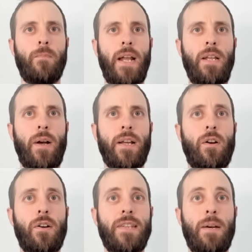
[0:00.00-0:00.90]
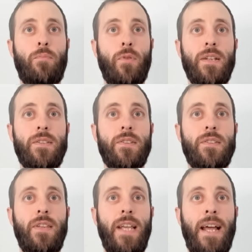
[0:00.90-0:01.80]
Anyway, guys, that brings us
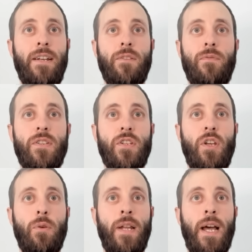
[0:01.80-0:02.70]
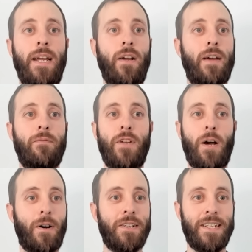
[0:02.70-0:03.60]
to the end of this Q&A. I have
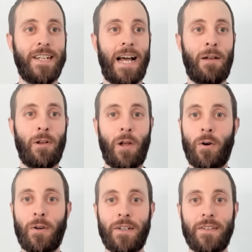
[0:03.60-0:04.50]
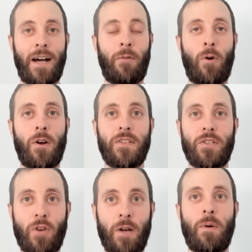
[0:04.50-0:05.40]
no idea how long that was. I
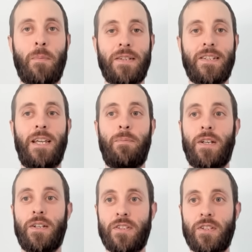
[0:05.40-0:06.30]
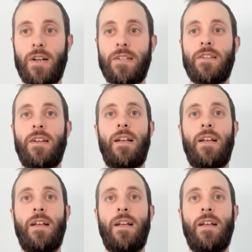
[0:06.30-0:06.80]
tried my best to keep it concise.